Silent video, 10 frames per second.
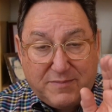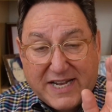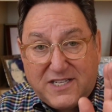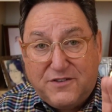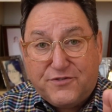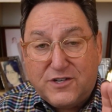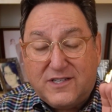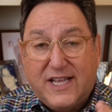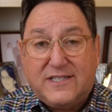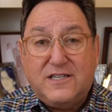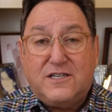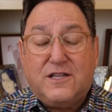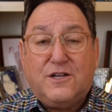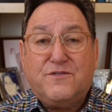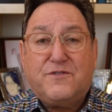That's the first lesson
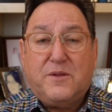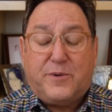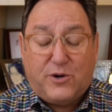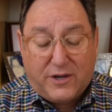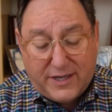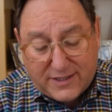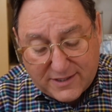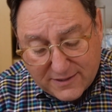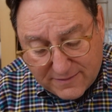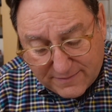to learn from the Paroches.